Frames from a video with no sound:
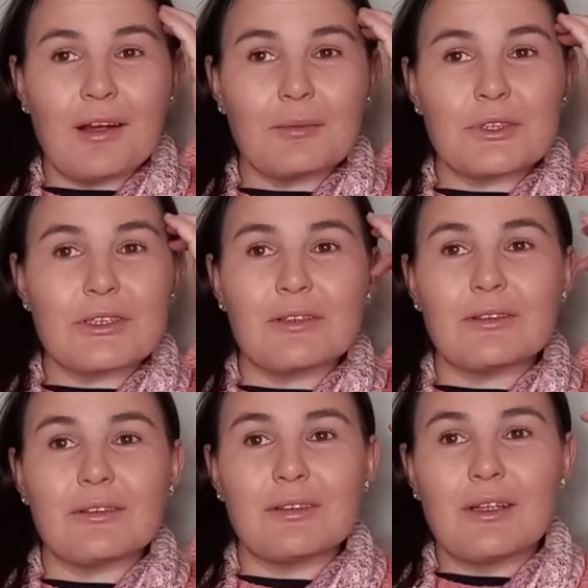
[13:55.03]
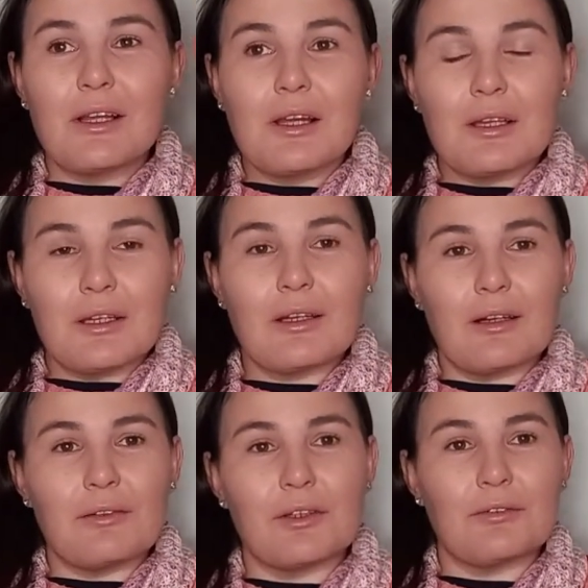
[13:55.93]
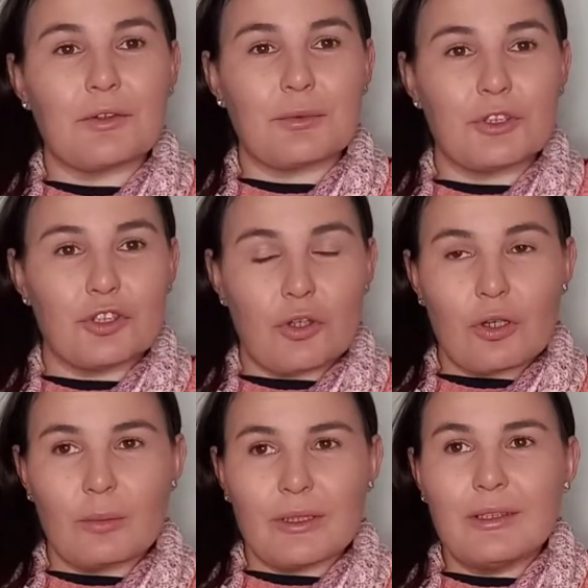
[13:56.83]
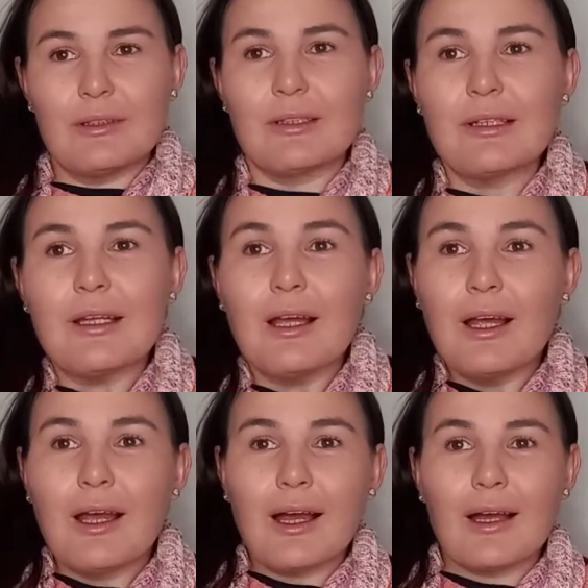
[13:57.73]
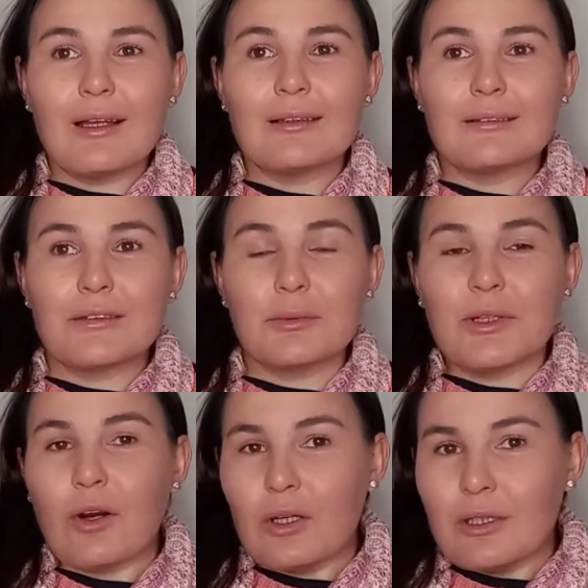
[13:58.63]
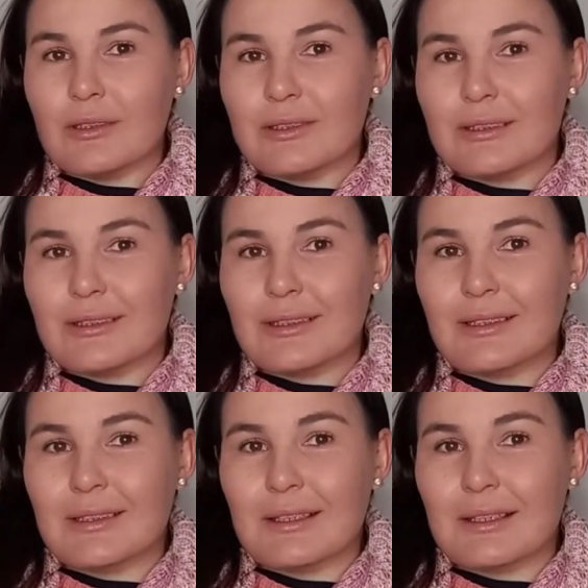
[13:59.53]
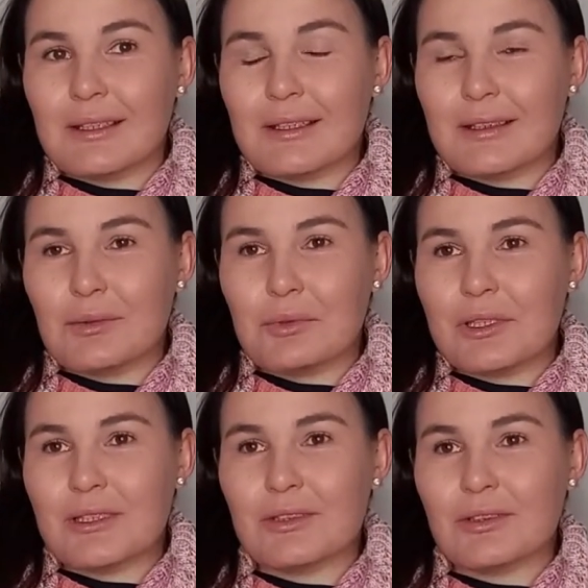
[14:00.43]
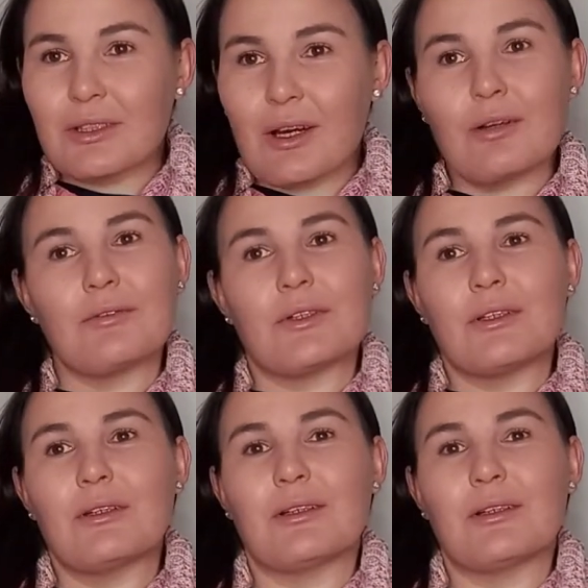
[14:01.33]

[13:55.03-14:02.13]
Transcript: still recovering from the shock a bit, and to be honest, the week is not over